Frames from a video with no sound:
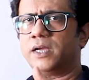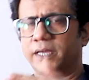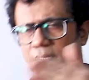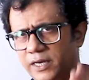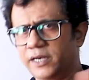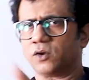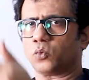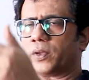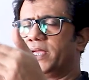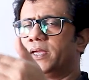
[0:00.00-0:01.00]
in a linear
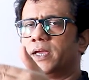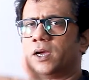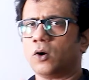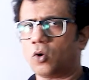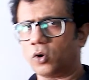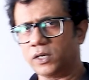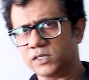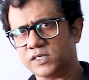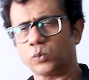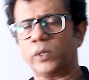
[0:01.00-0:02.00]
way or in a
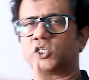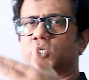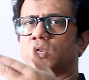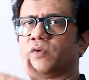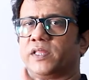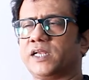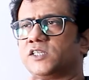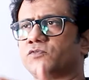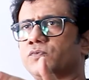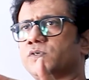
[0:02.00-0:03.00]
sequential way, that
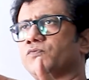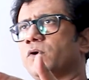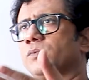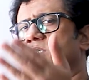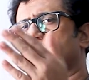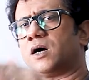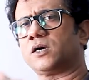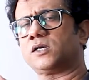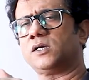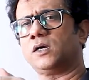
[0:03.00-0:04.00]
is from the
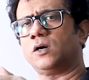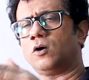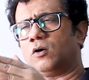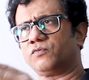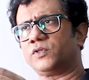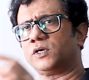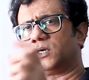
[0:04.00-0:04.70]
start of